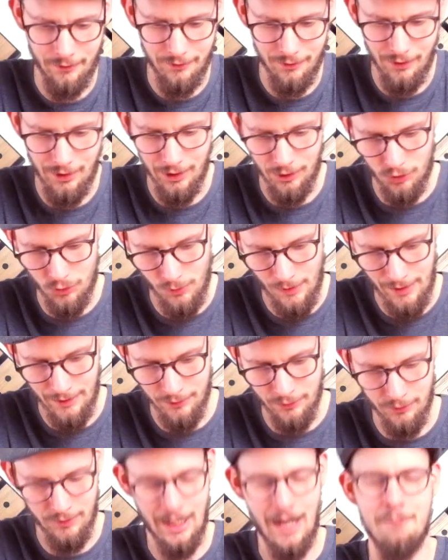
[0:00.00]
So I try
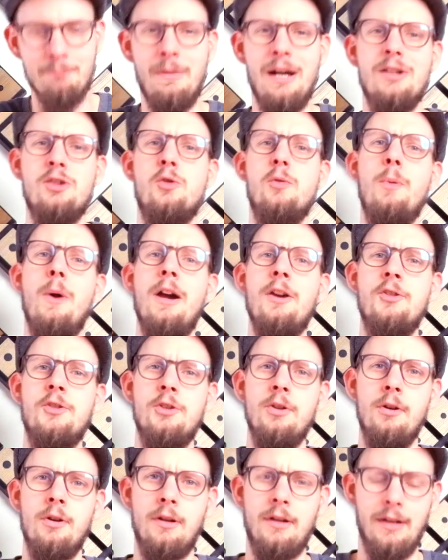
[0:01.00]
to keep my trash
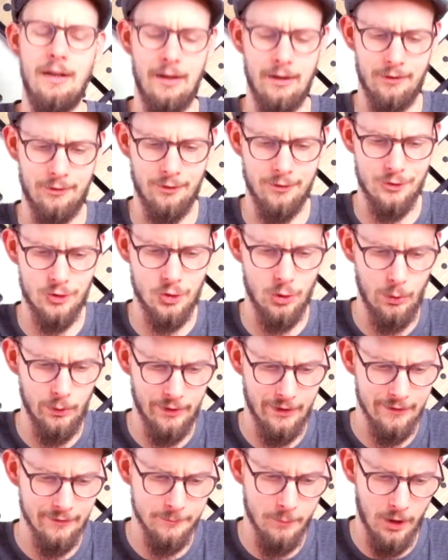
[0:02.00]
talk as
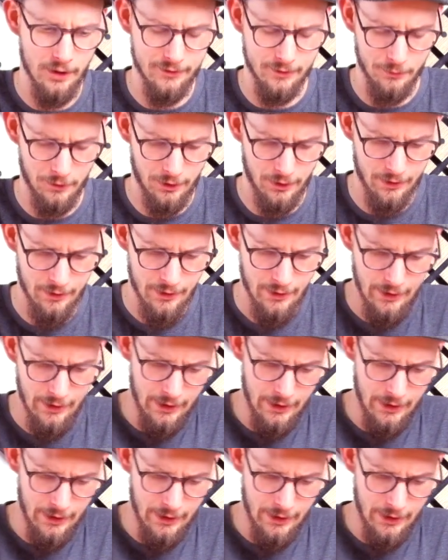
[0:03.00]
short as possible.